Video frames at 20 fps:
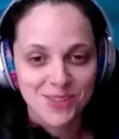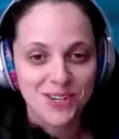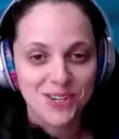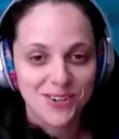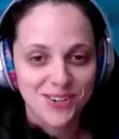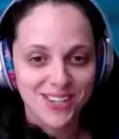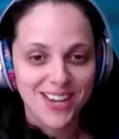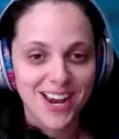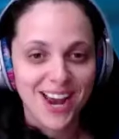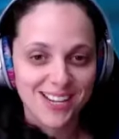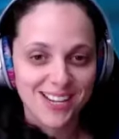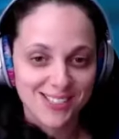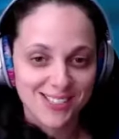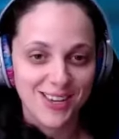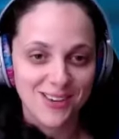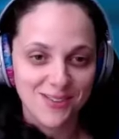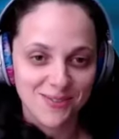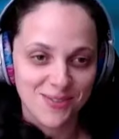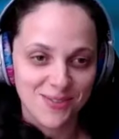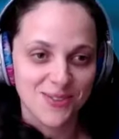literally
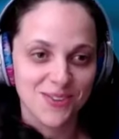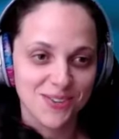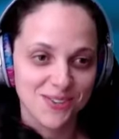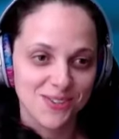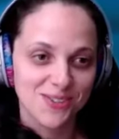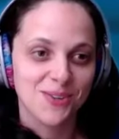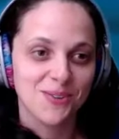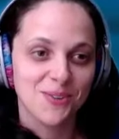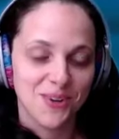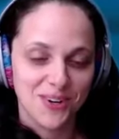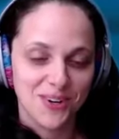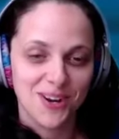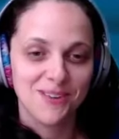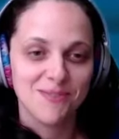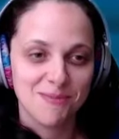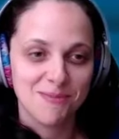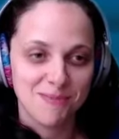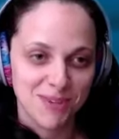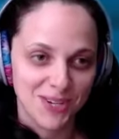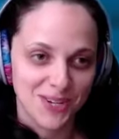asking for those who are
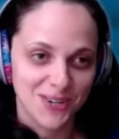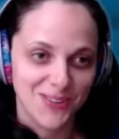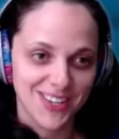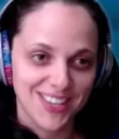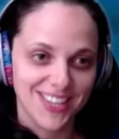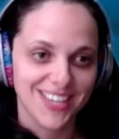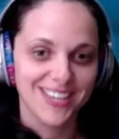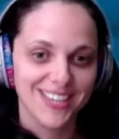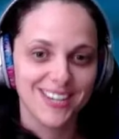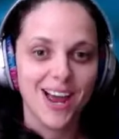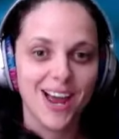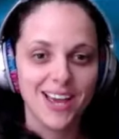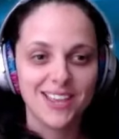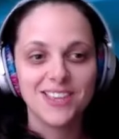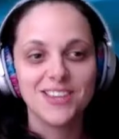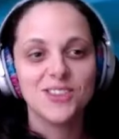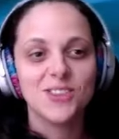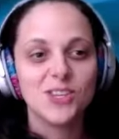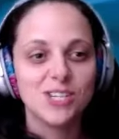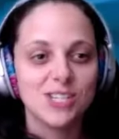not familiar with it. I
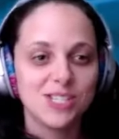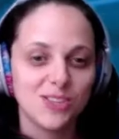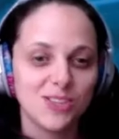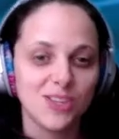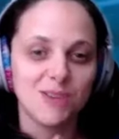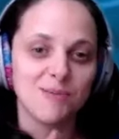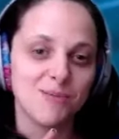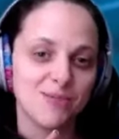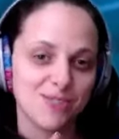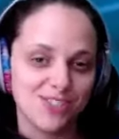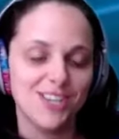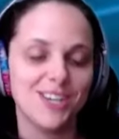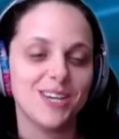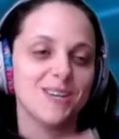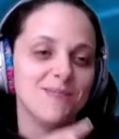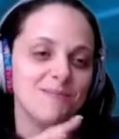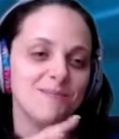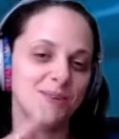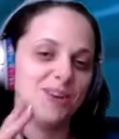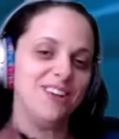think the disclaimer was
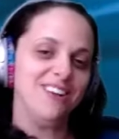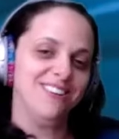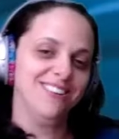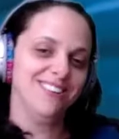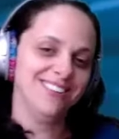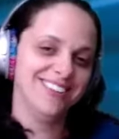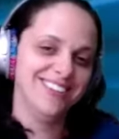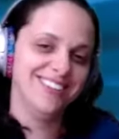good, but.